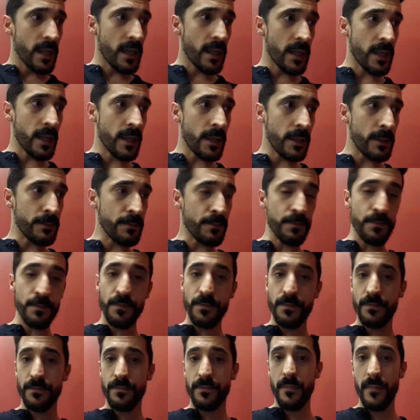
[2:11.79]

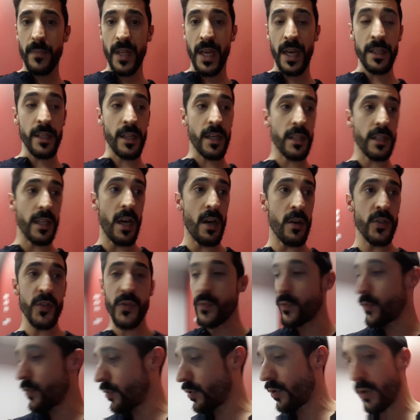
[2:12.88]
and it allows
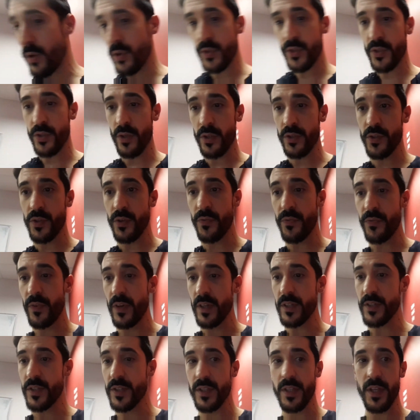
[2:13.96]
for all sorts of
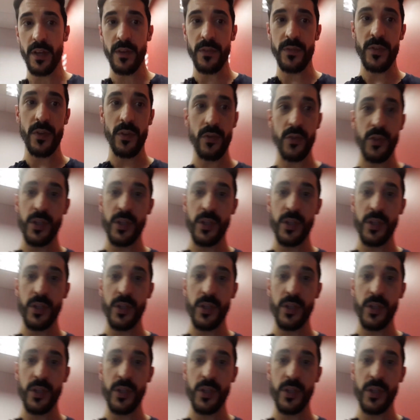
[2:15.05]
fun stuff. So